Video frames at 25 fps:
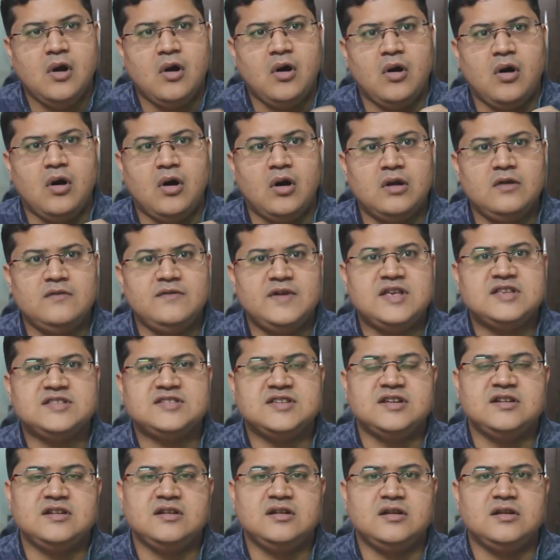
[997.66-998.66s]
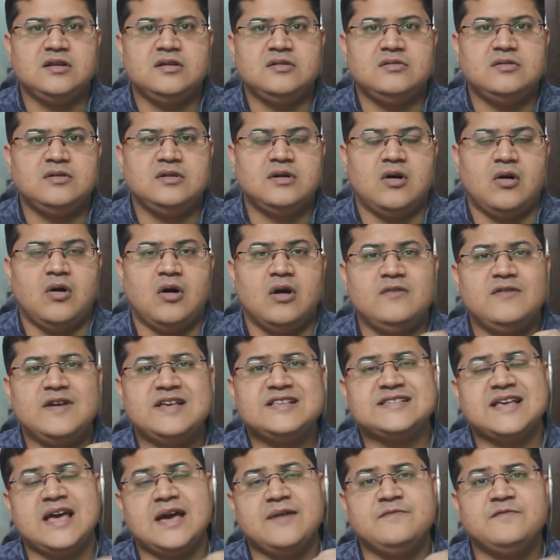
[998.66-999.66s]
Always
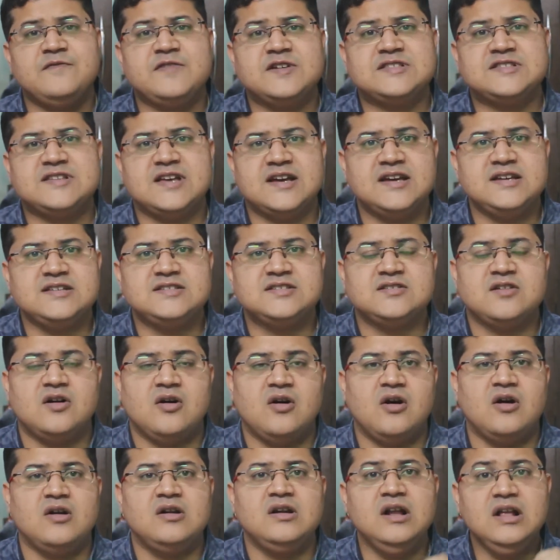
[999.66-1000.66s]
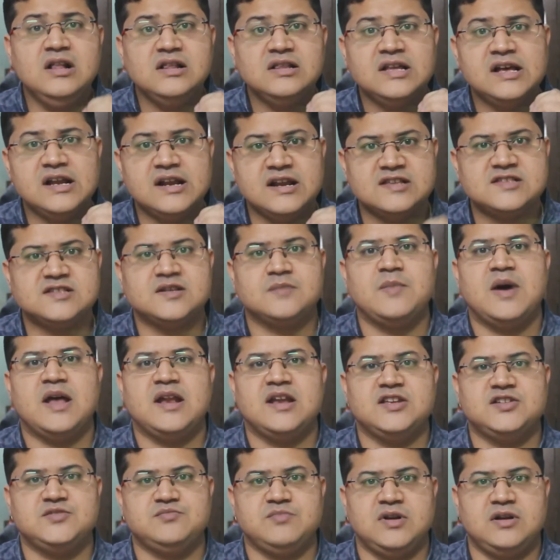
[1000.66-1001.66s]
emphasize on the risk
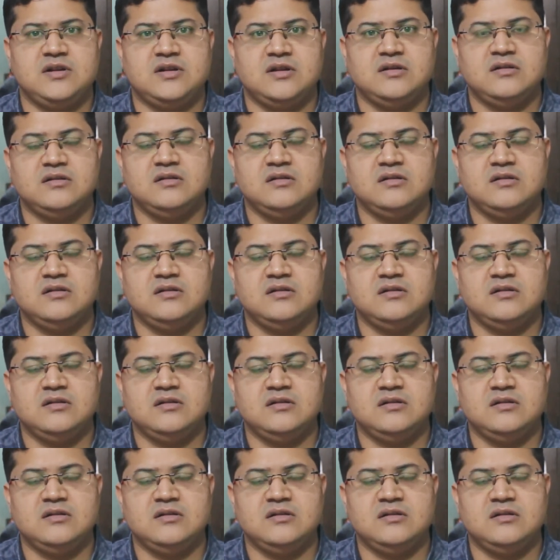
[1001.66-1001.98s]
management.